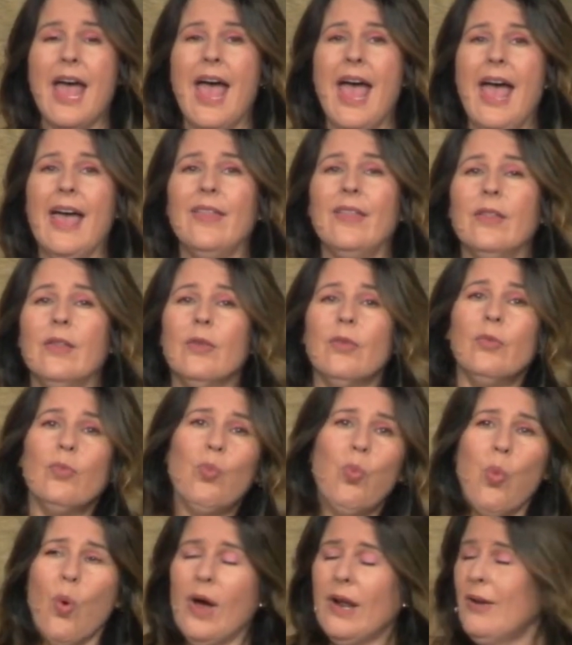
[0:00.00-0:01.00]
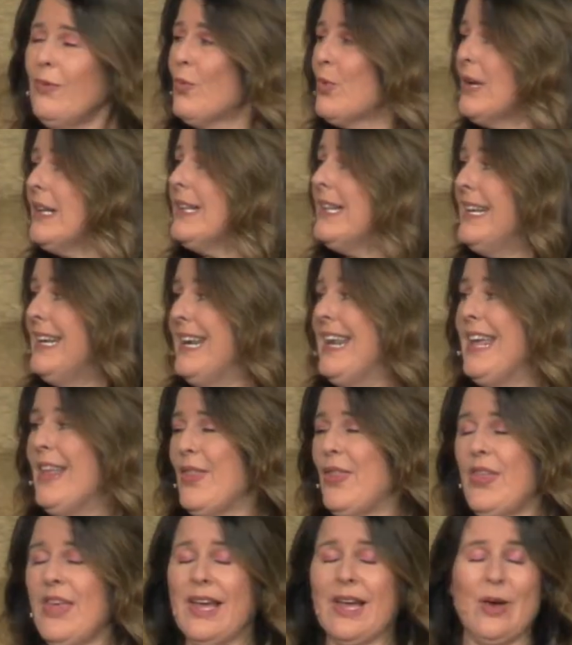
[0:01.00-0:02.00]
and one really
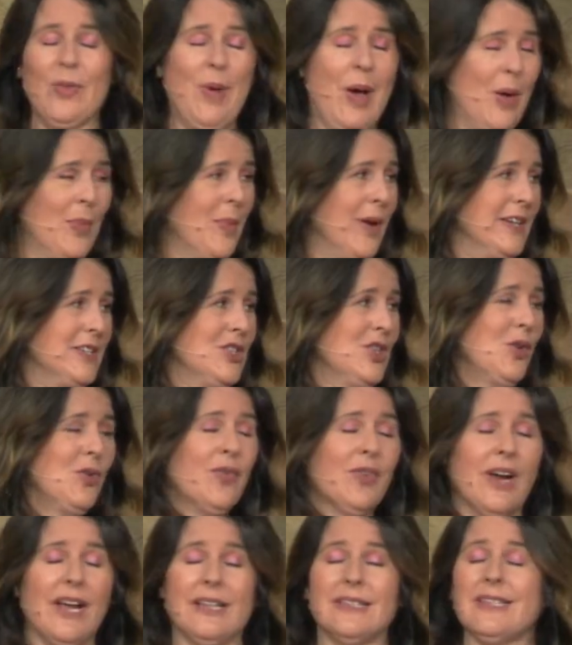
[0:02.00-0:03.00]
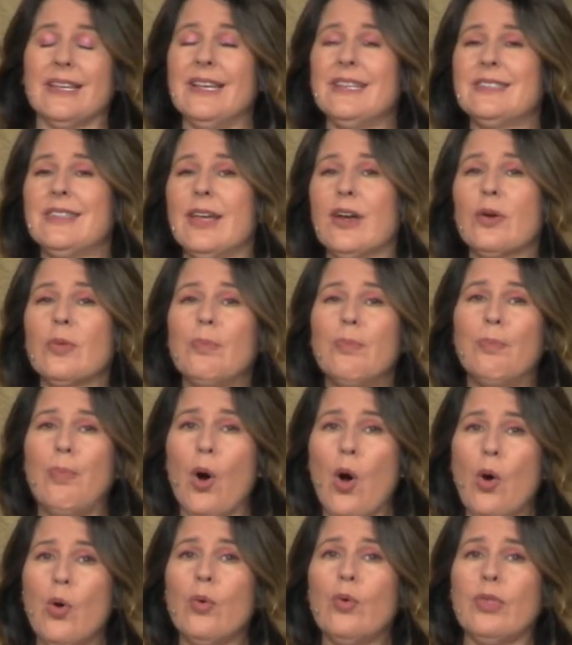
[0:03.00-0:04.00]
neat thing about my two friends is they're
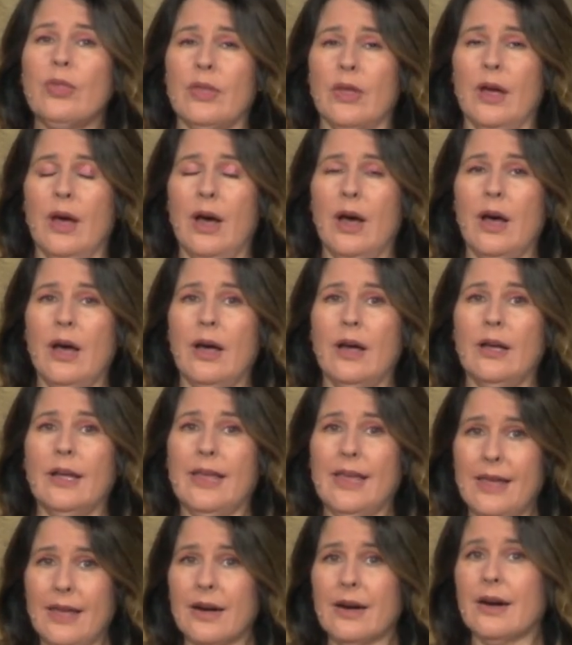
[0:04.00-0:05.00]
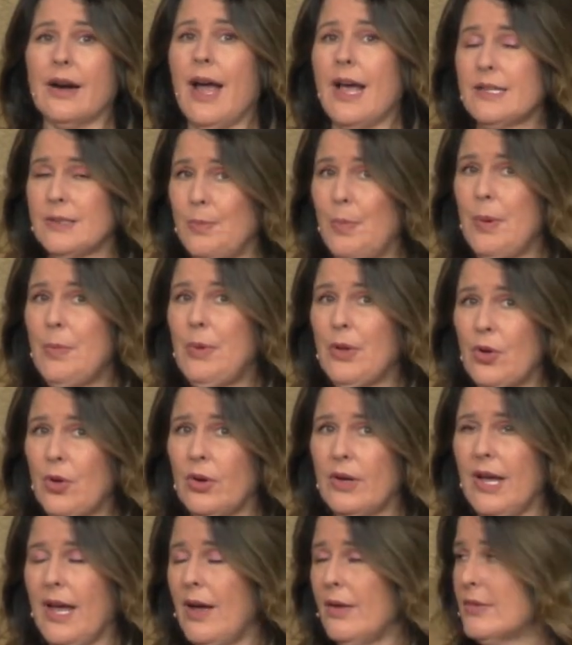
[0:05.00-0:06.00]
both uh, here as
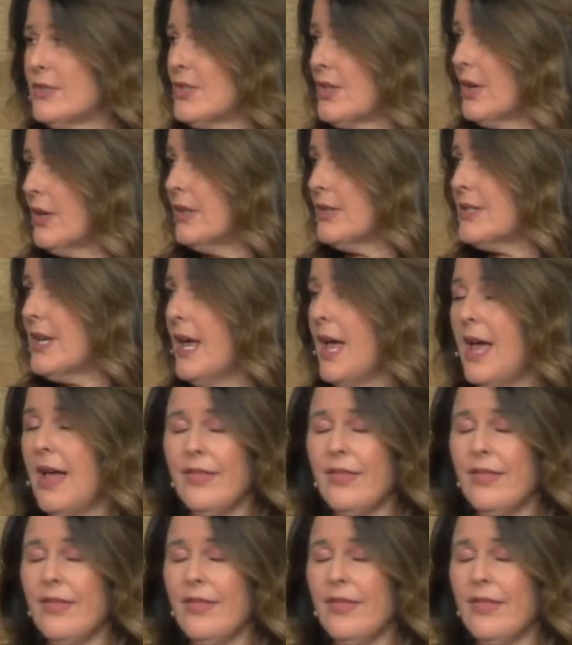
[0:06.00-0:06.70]
biblical counselors.